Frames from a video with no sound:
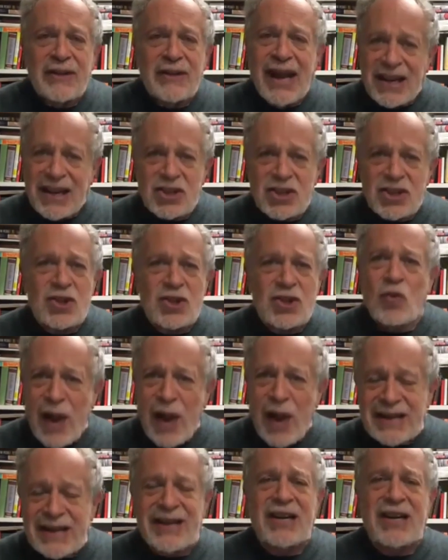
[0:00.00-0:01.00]
That's
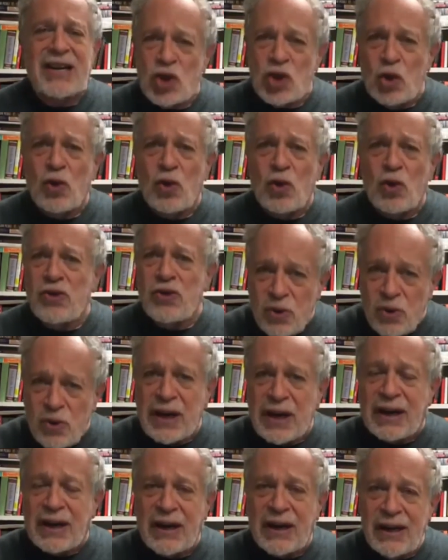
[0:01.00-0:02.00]
great. That's your
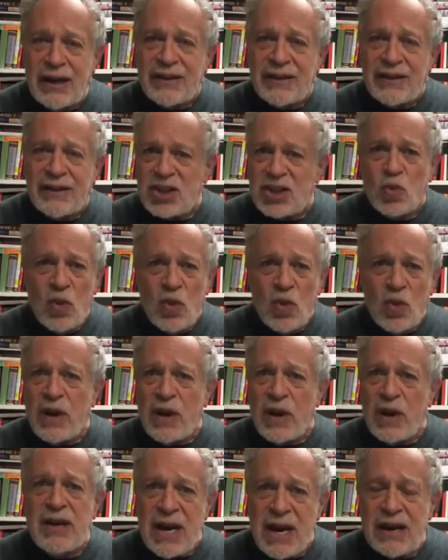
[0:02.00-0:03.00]
doing. That's what
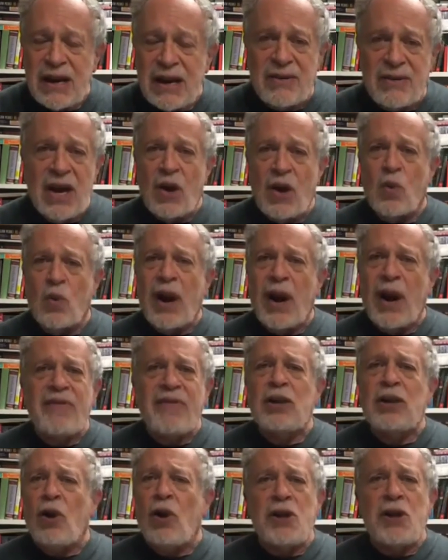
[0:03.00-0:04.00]
we need. We're
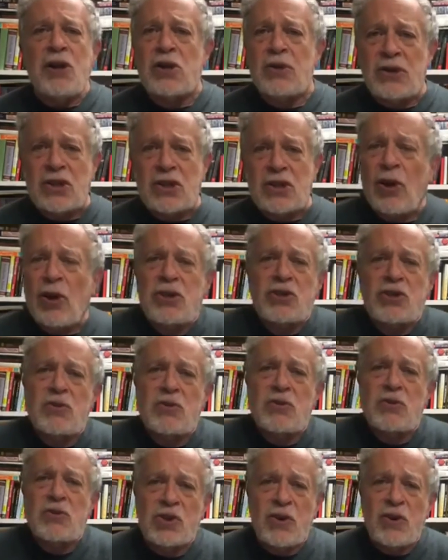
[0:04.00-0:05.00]
having lawsuits.
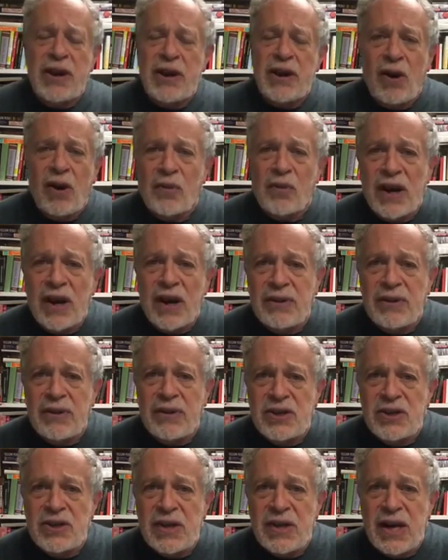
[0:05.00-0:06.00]
Lawsuits are starting all around the
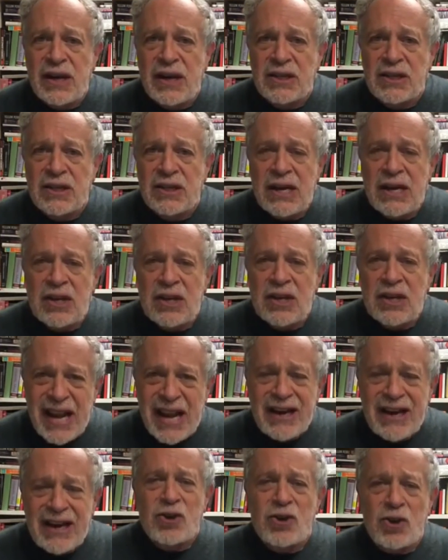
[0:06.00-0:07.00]
United States.
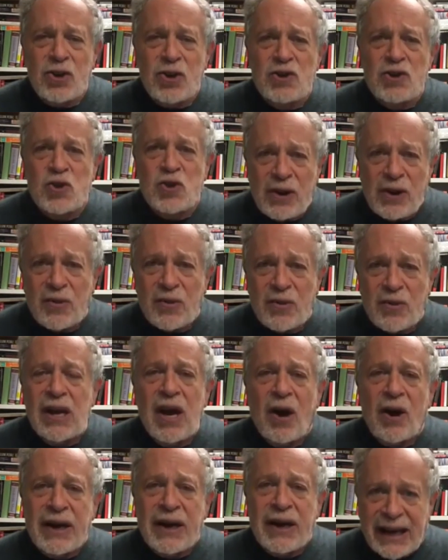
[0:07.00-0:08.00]
State attorneys
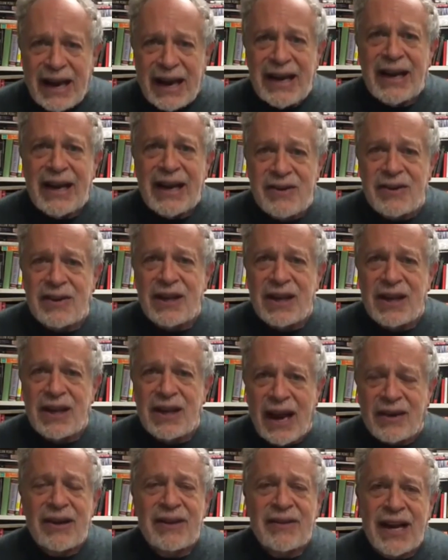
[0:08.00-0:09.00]
general are getting into the
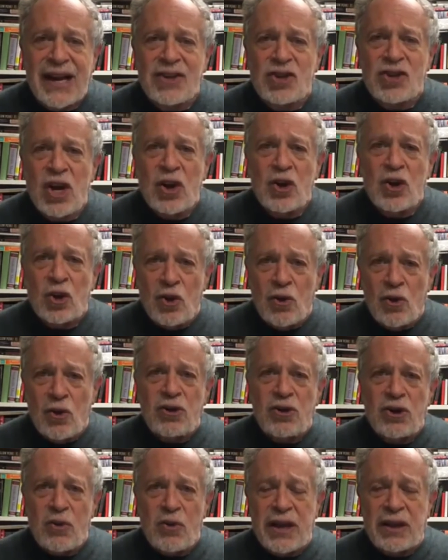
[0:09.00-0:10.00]
act. That's
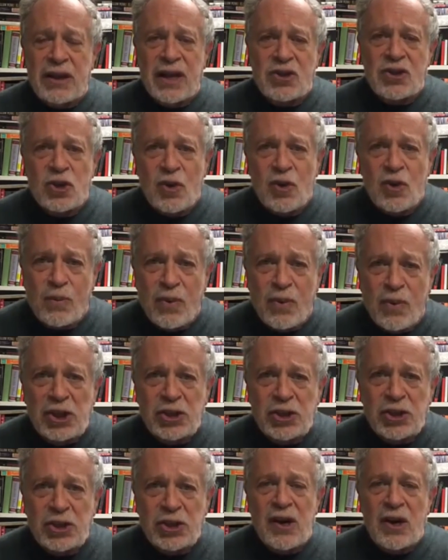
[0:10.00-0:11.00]
your doing. That's your
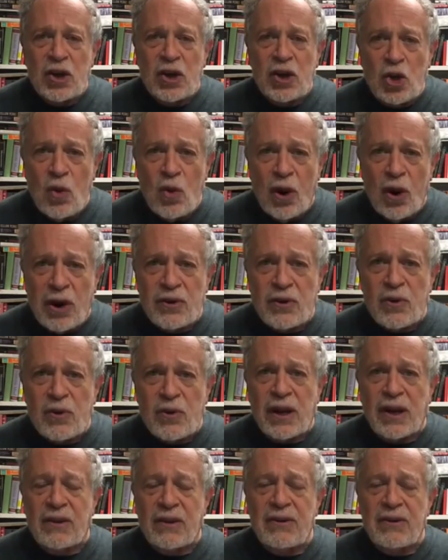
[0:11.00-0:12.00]
pressure. You are
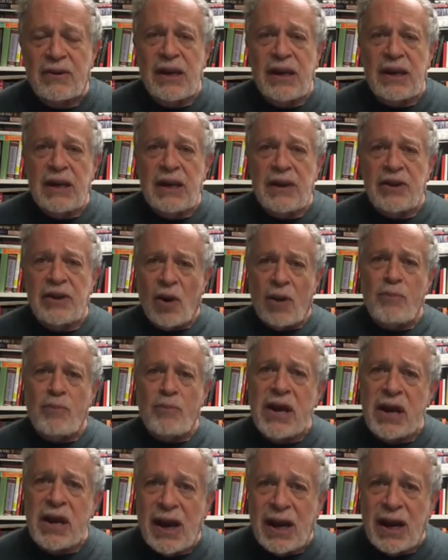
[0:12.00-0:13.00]
doing it. There are
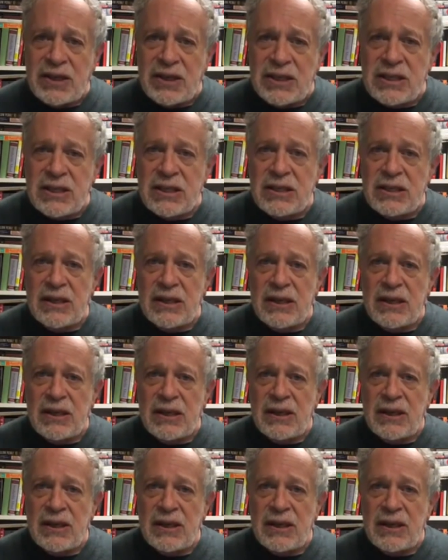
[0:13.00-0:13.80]
boycotts.